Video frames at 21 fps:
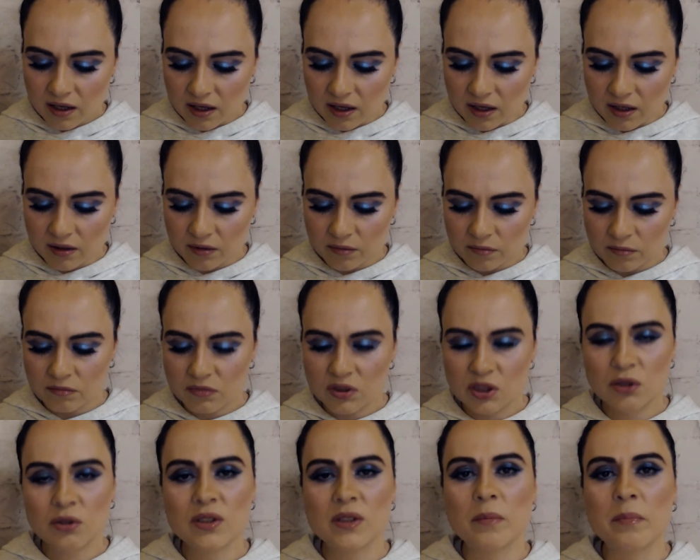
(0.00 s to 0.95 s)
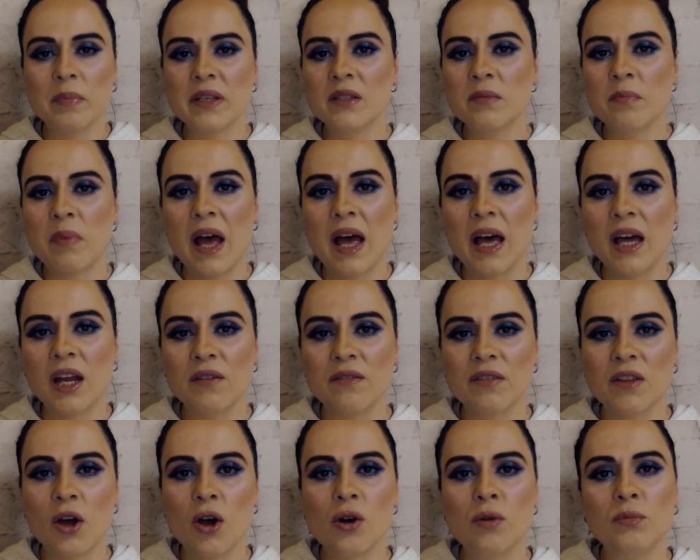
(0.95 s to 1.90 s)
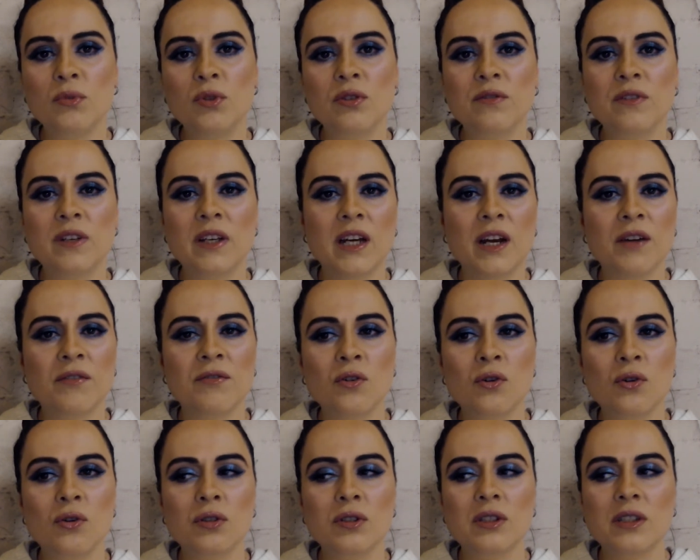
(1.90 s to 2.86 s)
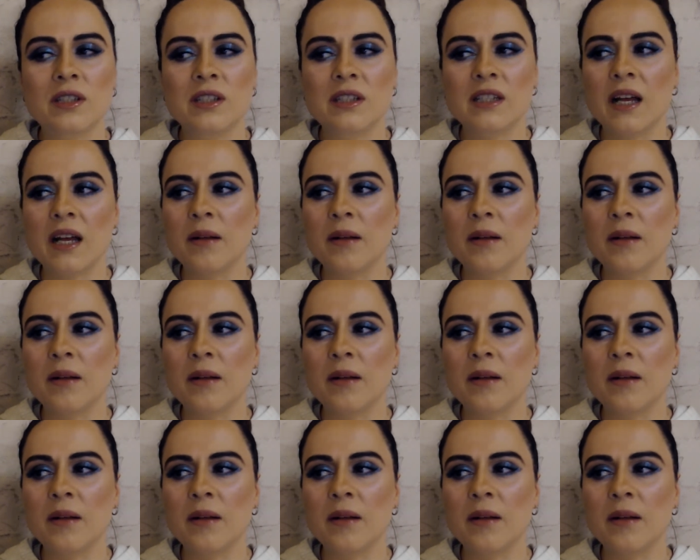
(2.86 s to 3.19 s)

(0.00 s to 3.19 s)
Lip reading: She was the best part of the whole movie, and of course,